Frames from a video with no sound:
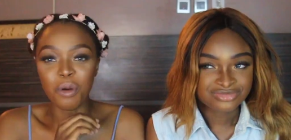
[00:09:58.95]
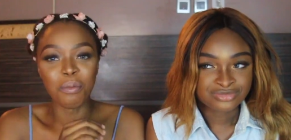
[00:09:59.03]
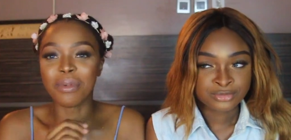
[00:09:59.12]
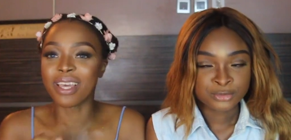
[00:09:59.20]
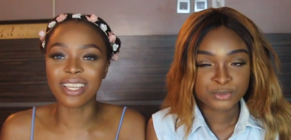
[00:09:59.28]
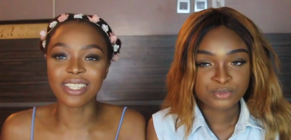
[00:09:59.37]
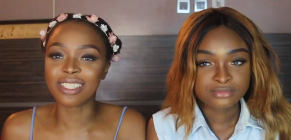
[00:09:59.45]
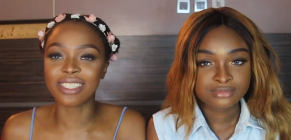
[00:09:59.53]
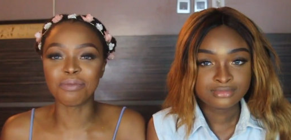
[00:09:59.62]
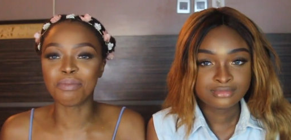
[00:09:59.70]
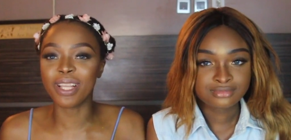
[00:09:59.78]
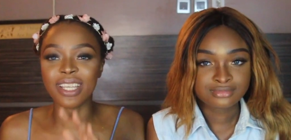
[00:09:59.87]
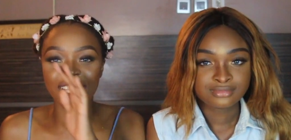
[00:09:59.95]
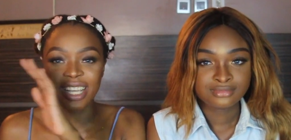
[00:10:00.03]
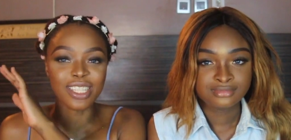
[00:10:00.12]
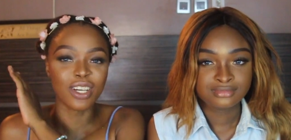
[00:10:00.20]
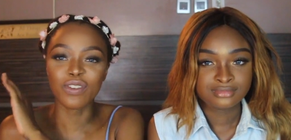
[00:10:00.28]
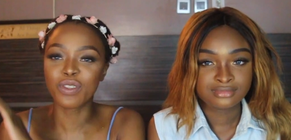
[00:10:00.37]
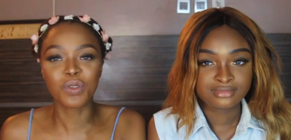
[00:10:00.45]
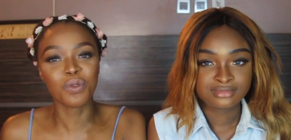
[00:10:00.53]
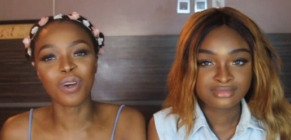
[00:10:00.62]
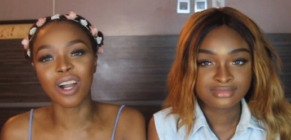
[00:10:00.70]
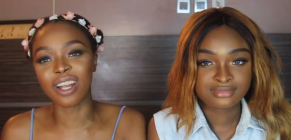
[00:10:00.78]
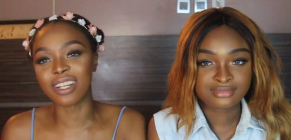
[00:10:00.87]
Speaker 1: Oh man, she plays herself
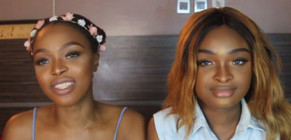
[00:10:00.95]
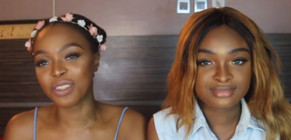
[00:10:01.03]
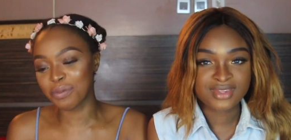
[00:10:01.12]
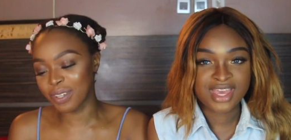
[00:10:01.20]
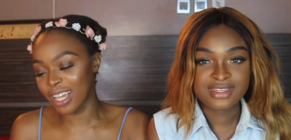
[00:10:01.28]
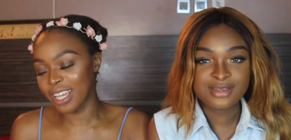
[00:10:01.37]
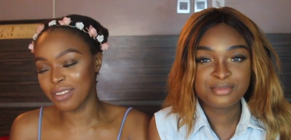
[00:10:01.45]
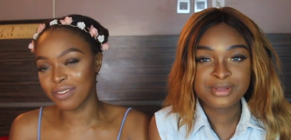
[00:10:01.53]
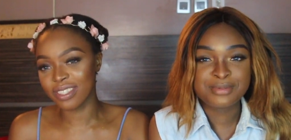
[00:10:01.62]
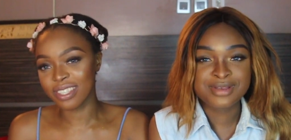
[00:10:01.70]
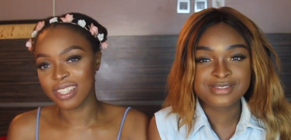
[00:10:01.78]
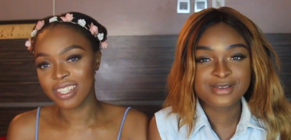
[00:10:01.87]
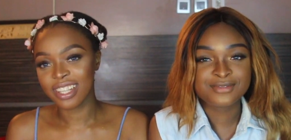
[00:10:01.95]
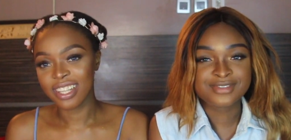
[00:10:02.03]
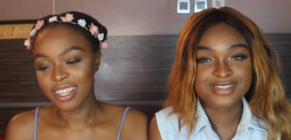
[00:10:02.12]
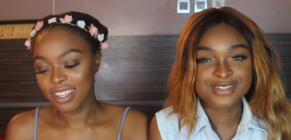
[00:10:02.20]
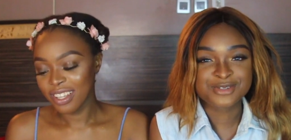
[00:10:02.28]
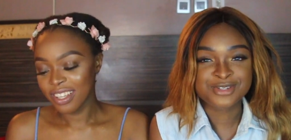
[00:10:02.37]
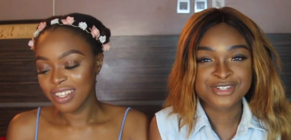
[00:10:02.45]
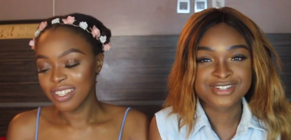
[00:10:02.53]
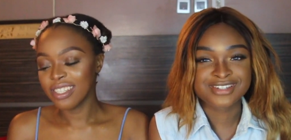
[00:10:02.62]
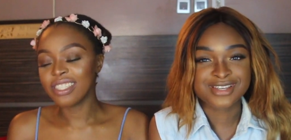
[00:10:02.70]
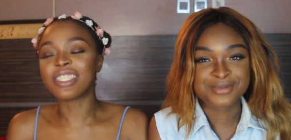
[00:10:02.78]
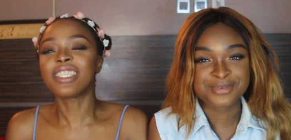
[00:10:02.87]
too hard
Speaker 2: sometimes. I didn't play myself in this
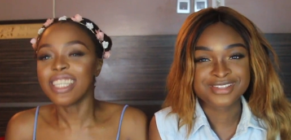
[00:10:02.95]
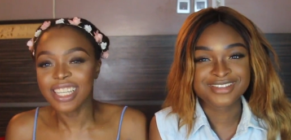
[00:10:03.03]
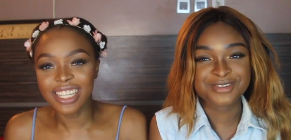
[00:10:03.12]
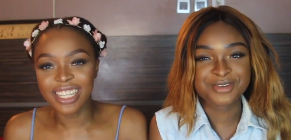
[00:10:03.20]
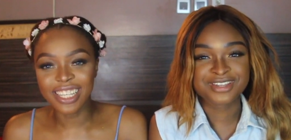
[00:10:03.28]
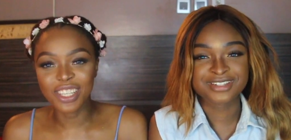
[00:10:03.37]
situation. Gee, okay.